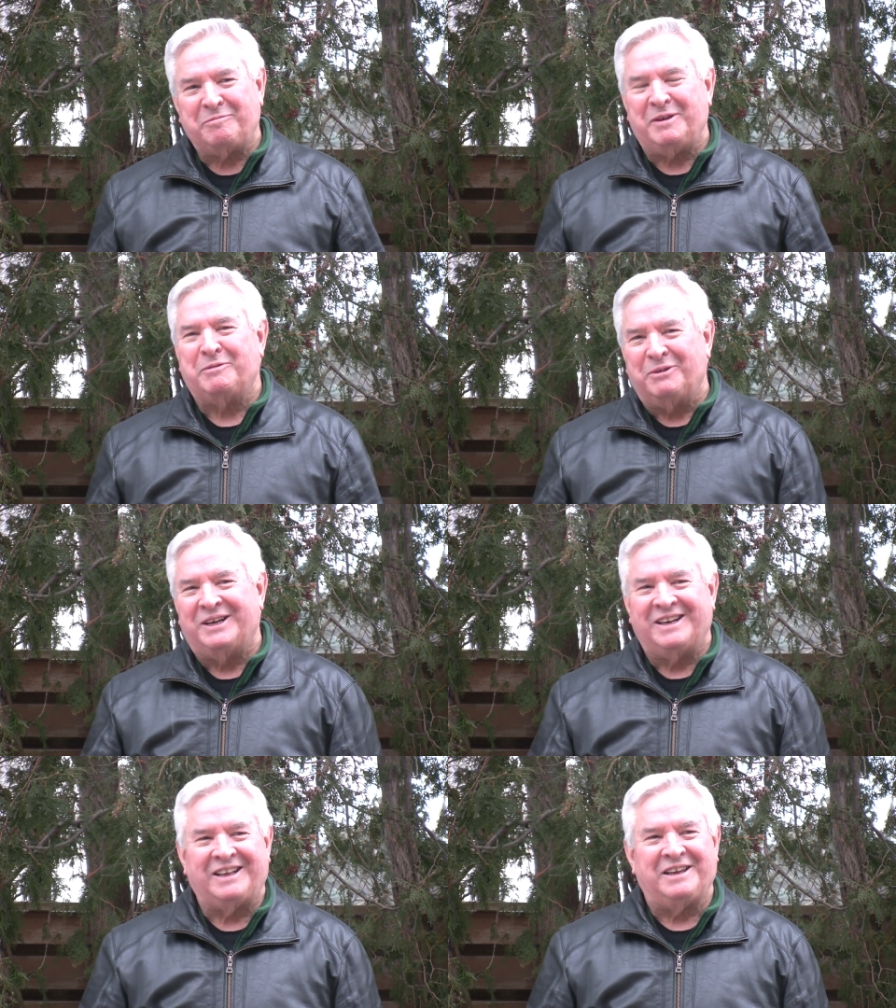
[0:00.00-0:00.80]
And if people
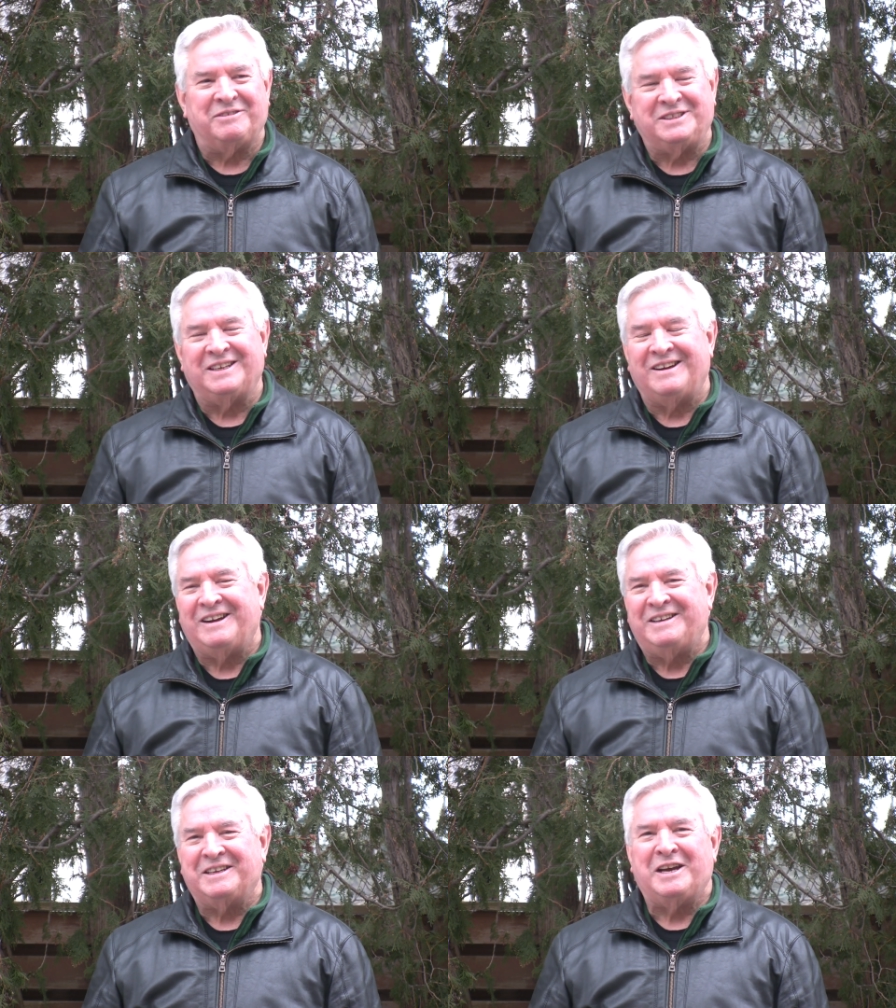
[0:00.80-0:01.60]
wanted to give us a
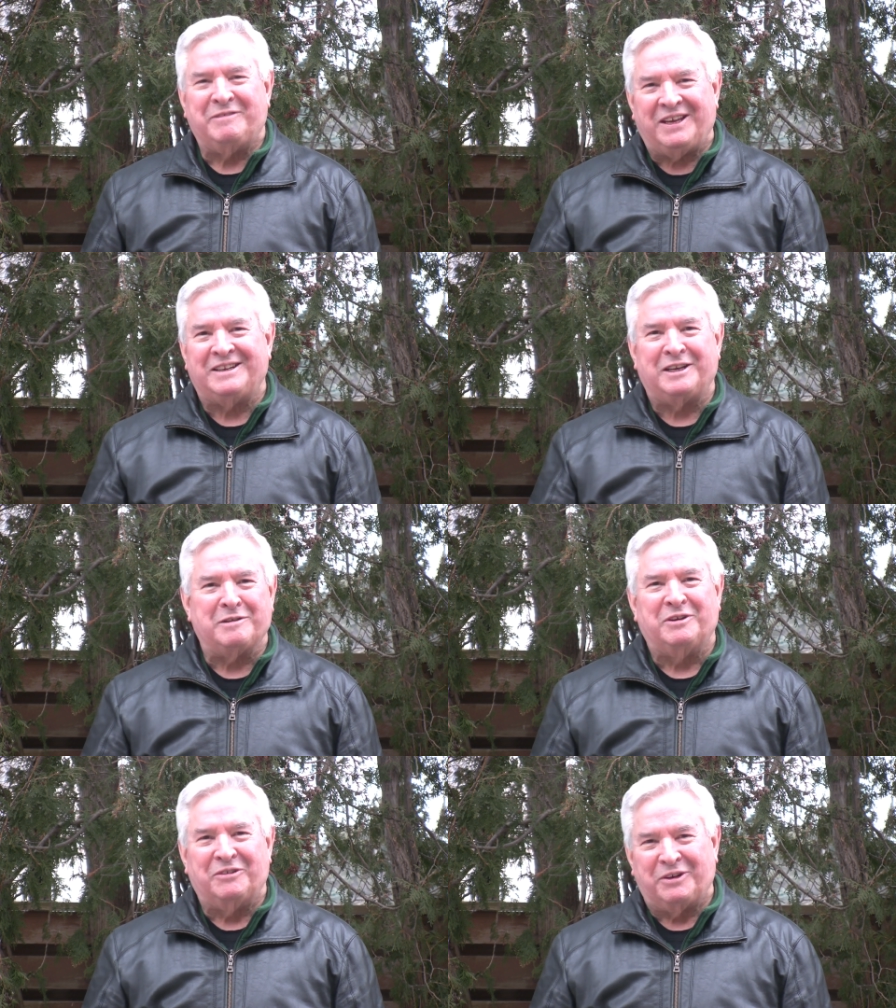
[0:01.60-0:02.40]
hard time, they had to
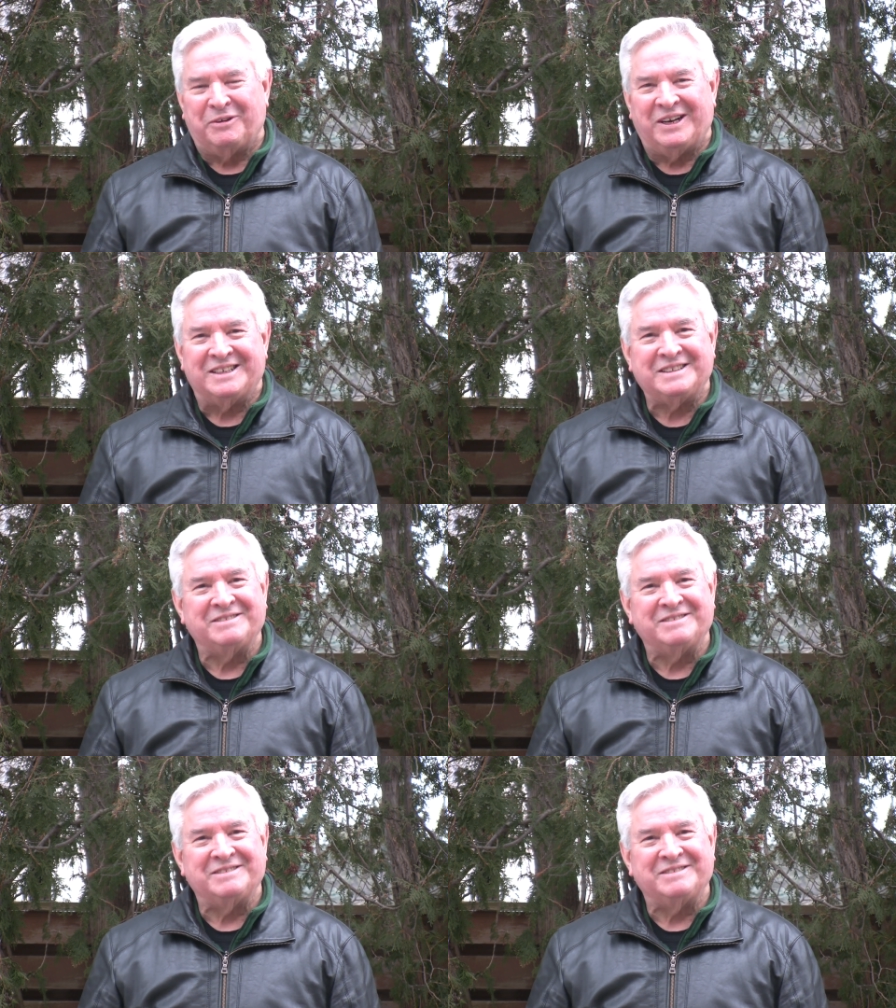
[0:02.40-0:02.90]
come over to us.